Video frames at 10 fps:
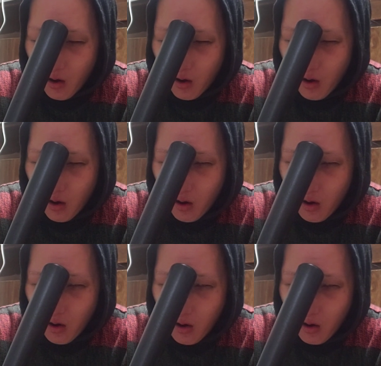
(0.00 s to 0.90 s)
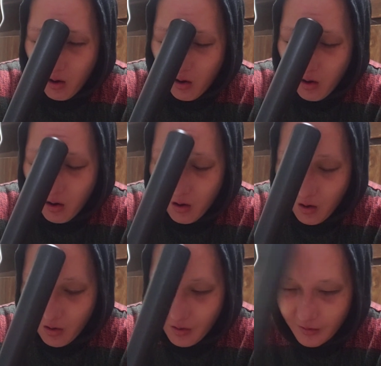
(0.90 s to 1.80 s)
Cause
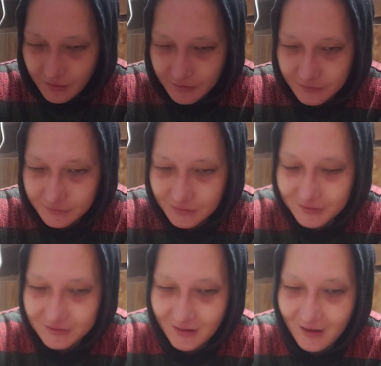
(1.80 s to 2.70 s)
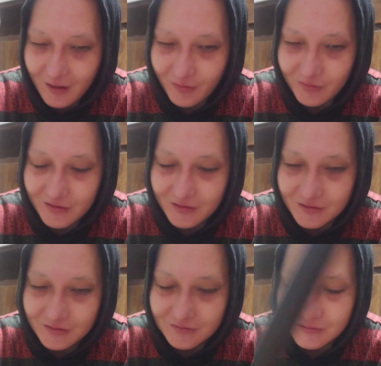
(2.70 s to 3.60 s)
yeah, Halloween,
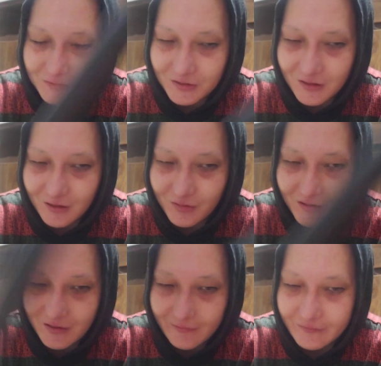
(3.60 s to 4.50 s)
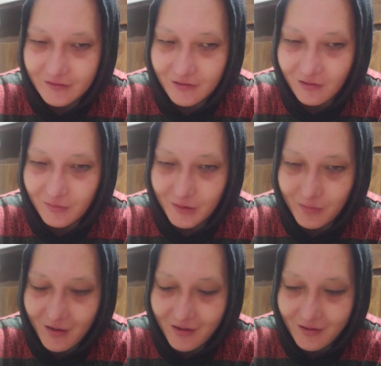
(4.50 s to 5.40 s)
Spirit Halloween never did call me
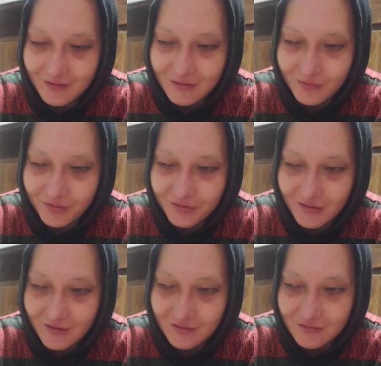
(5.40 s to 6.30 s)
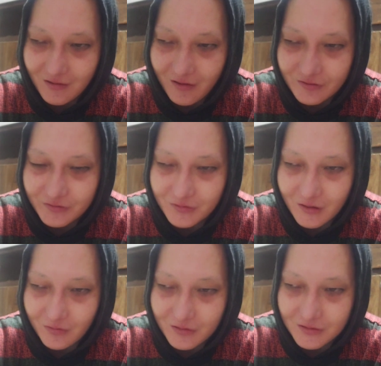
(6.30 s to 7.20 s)
back about that costume
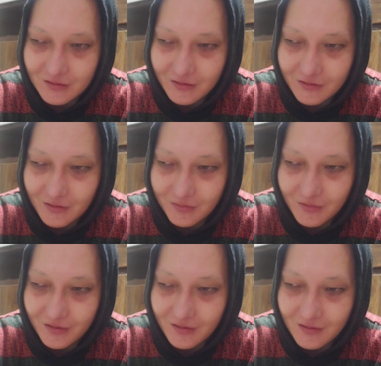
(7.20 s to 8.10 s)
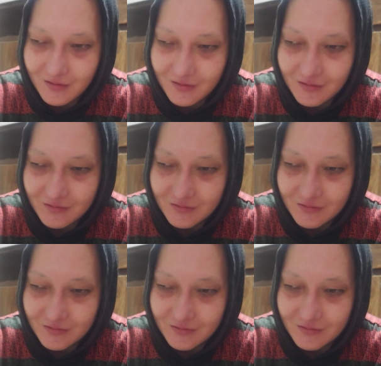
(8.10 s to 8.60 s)
that I wanted to get them and then